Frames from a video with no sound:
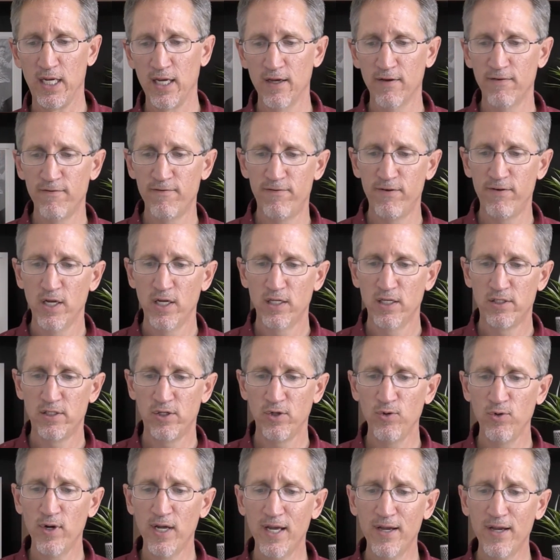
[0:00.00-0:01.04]
give
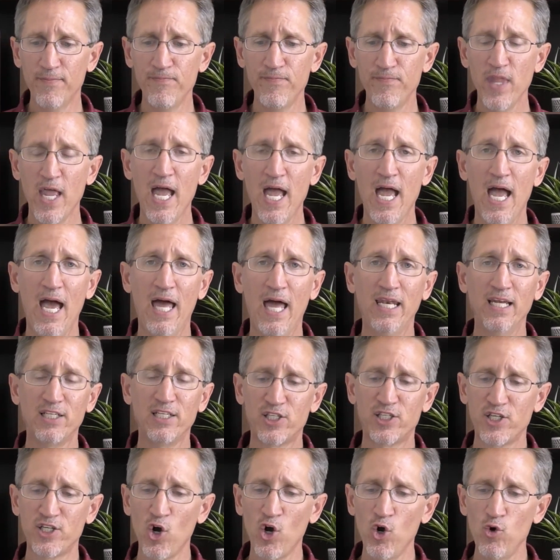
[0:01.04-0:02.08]
to him, and it's
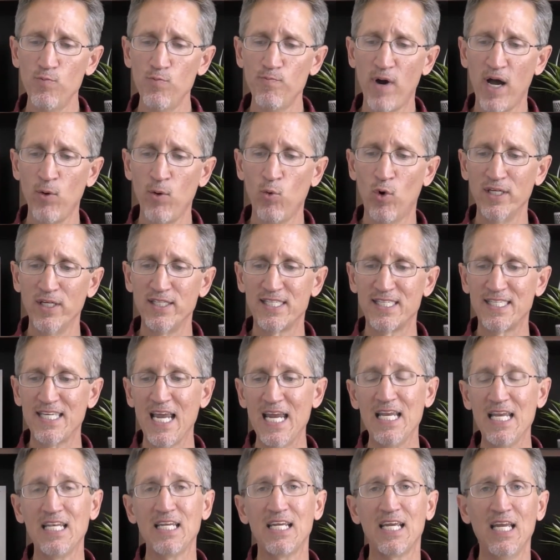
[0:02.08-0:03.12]
shown by what
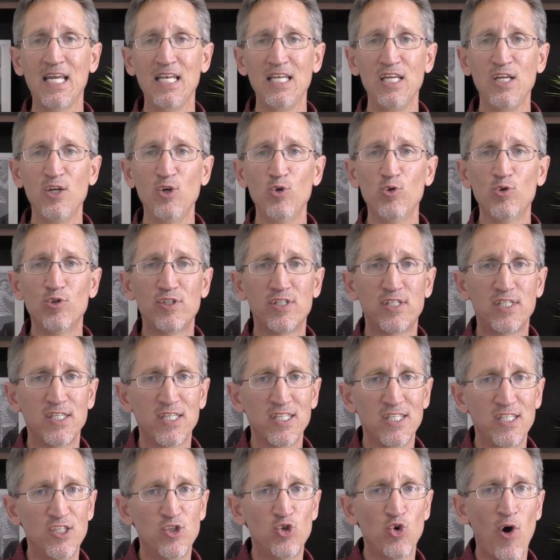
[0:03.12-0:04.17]
Satan can use to
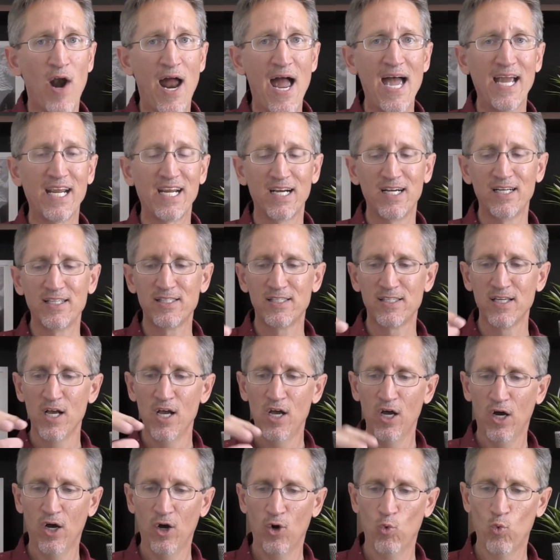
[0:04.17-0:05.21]
drag us
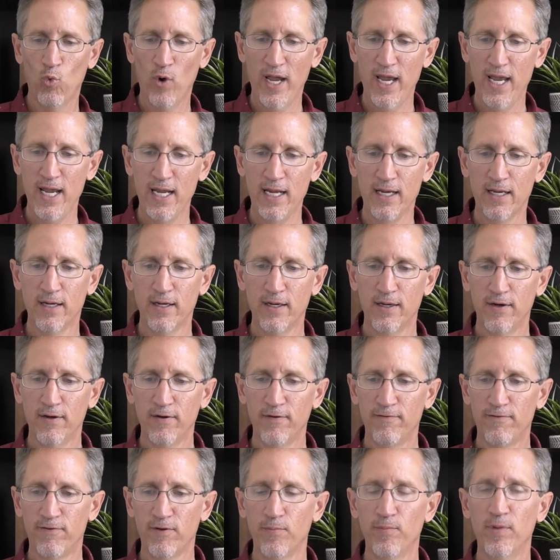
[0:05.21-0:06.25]
away
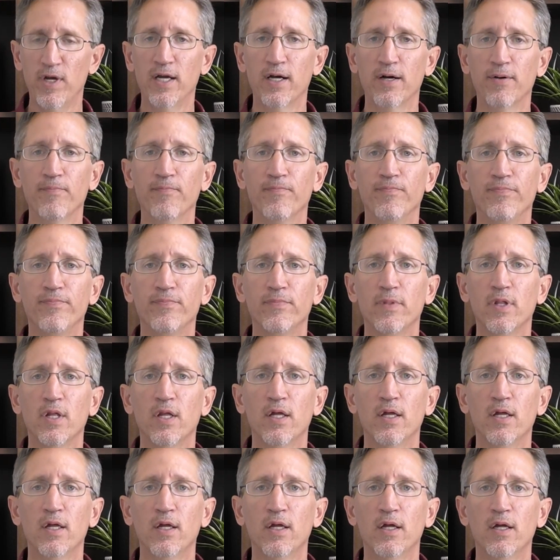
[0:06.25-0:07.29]
from him.
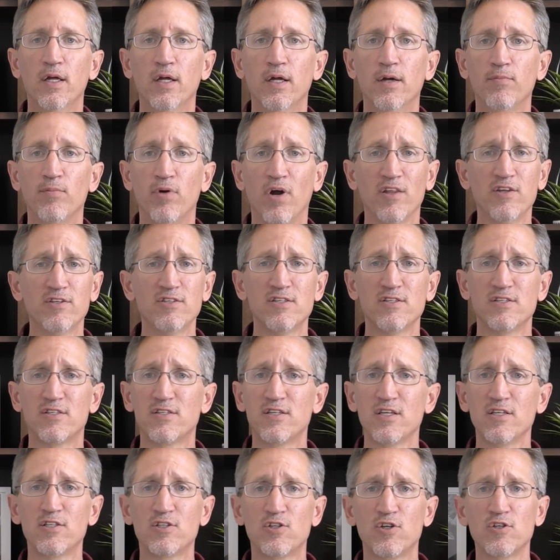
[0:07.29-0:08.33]
Brothers and
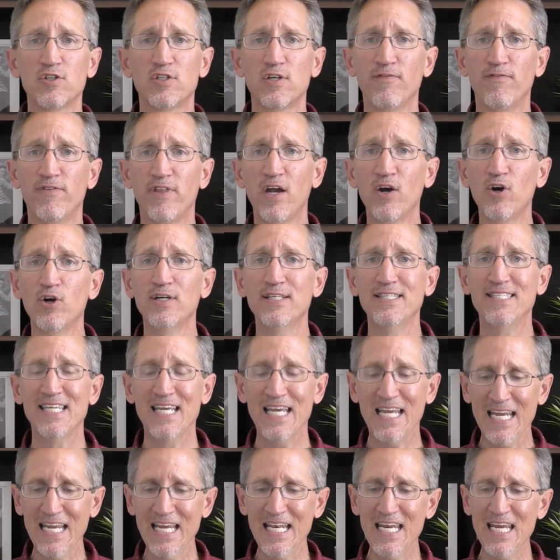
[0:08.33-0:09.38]
sisters, if there is
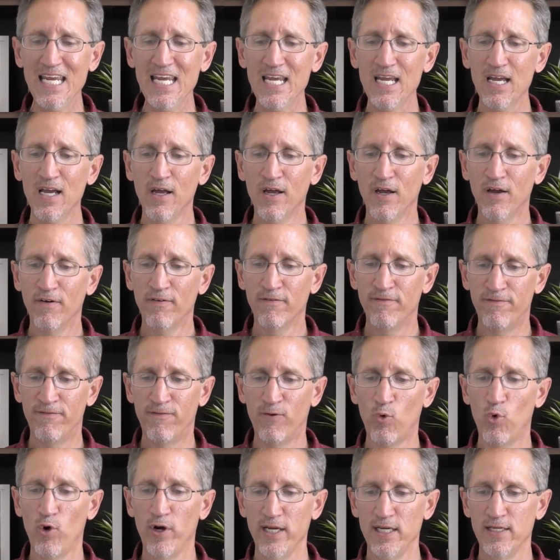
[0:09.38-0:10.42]
any
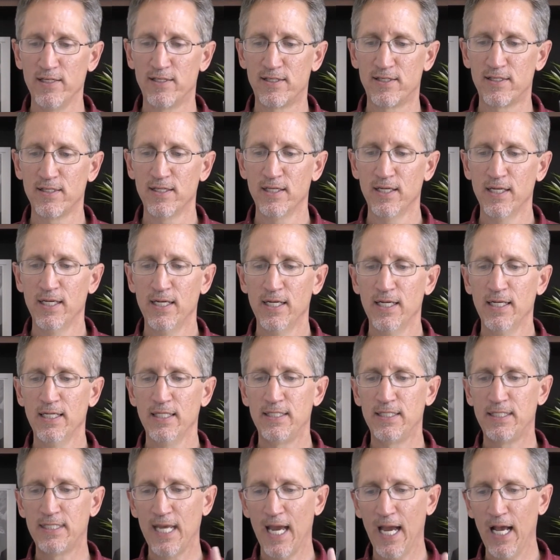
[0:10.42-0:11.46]
voice
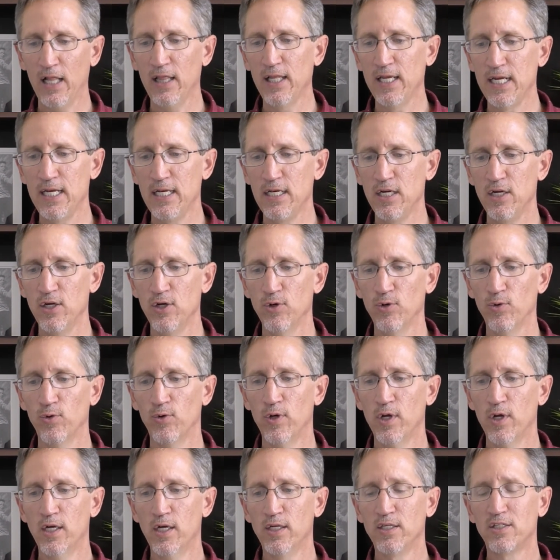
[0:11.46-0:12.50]
telling you
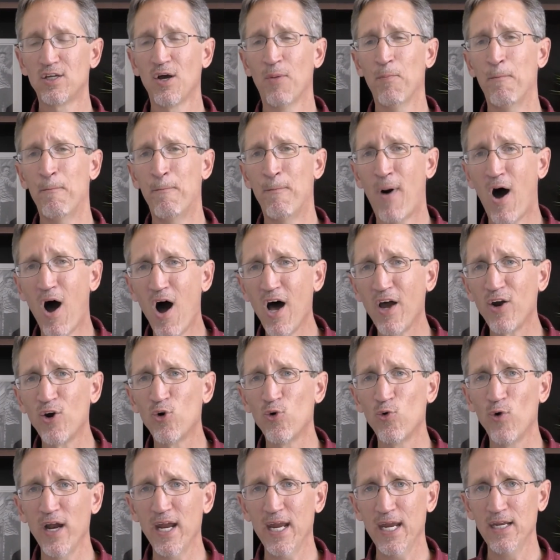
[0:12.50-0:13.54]
to
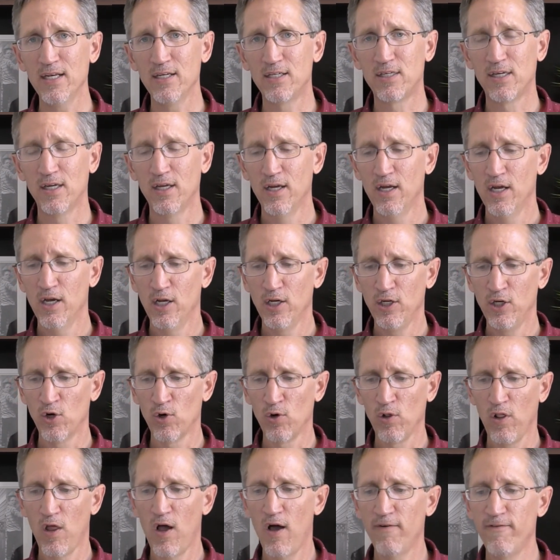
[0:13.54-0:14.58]
moderate your
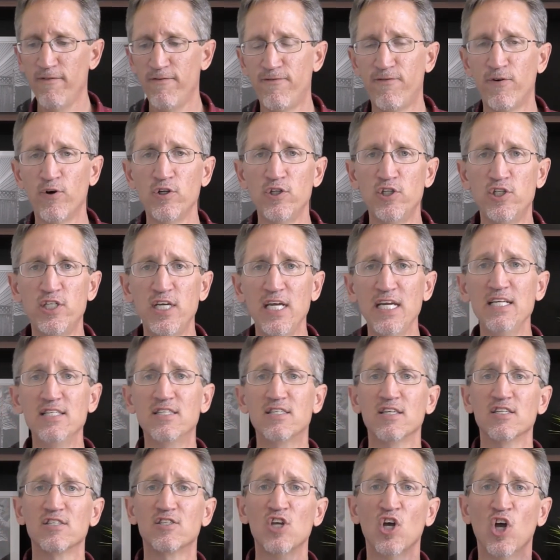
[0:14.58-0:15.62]
love for
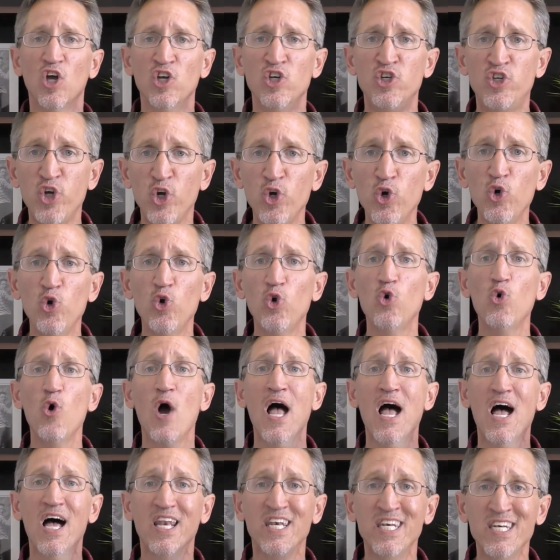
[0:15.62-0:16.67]
Jesus, do
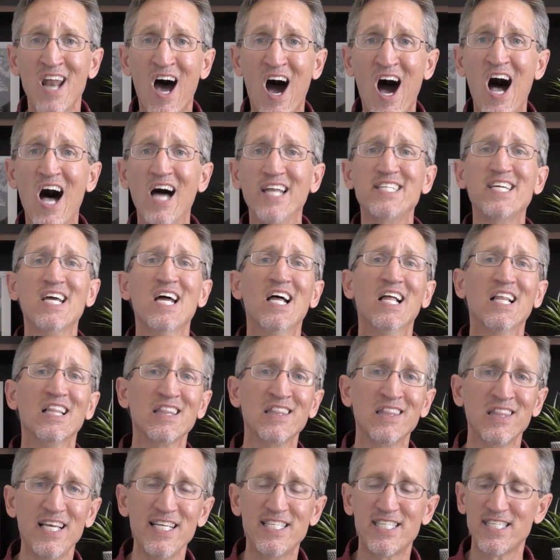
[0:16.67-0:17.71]
not
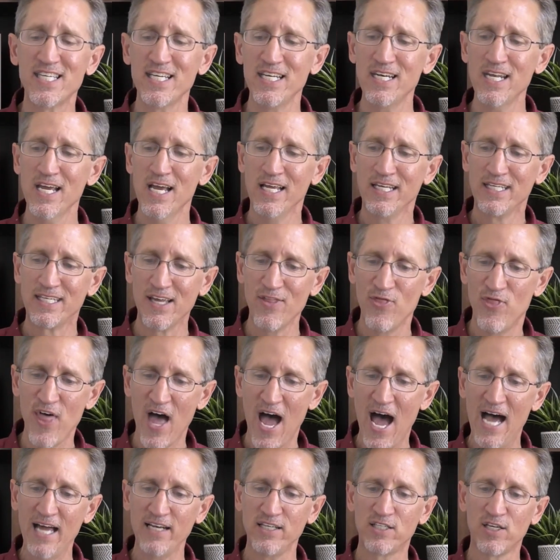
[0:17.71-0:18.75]
listen to
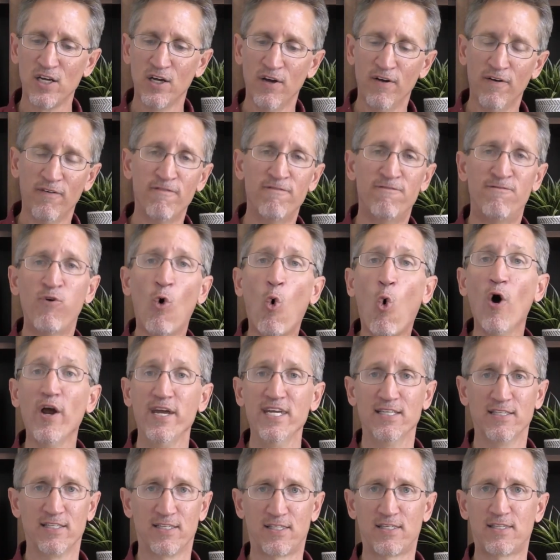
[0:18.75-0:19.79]
that
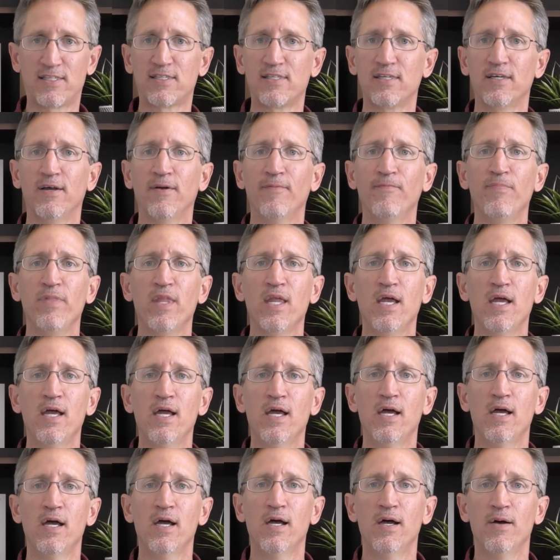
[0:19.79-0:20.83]
voice.
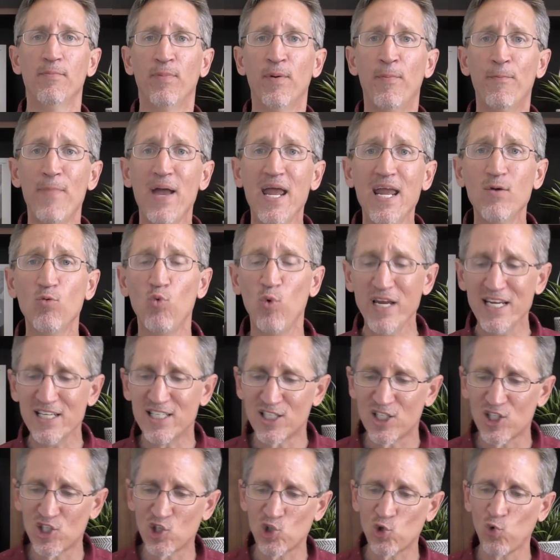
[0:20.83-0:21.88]
But may we
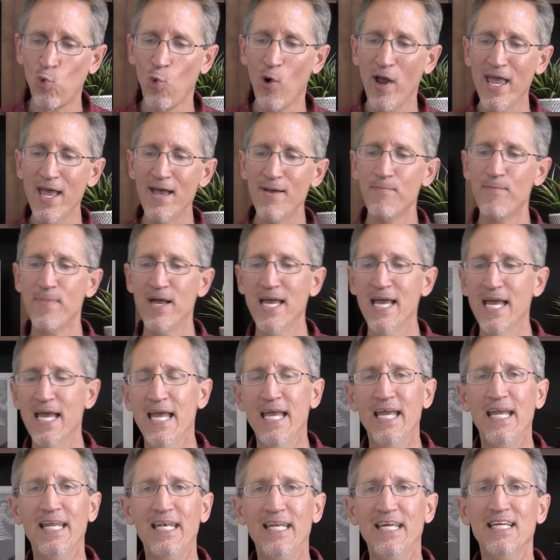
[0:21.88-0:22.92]
swim
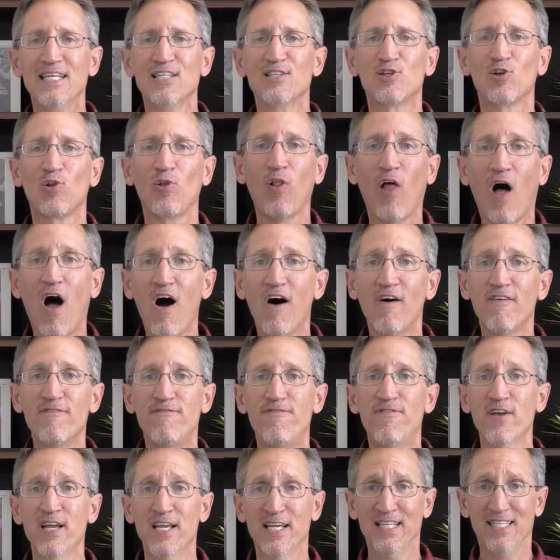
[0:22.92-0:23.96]
in his
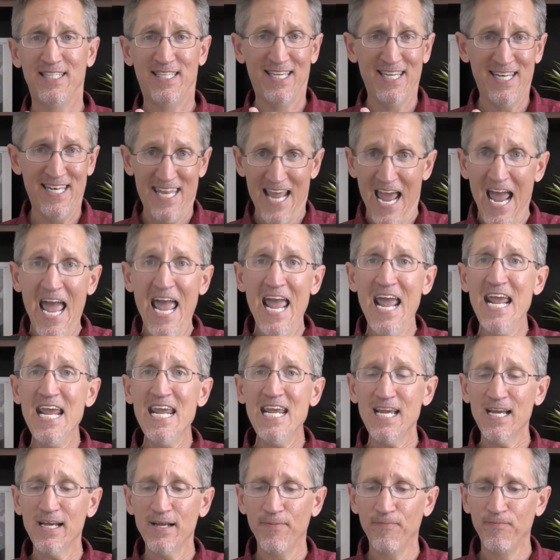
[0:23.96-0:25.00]
love
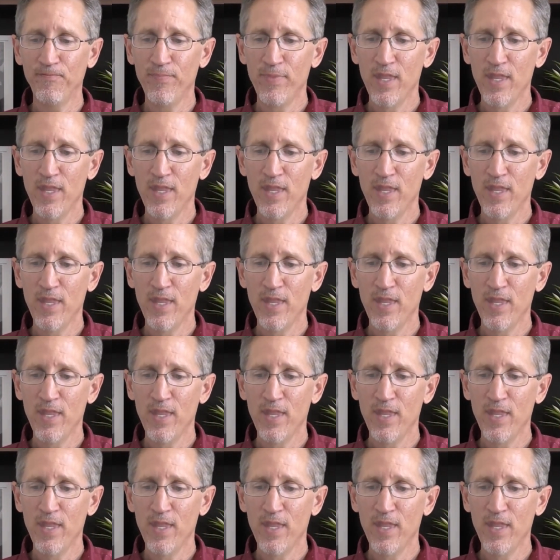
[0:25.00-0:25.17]
today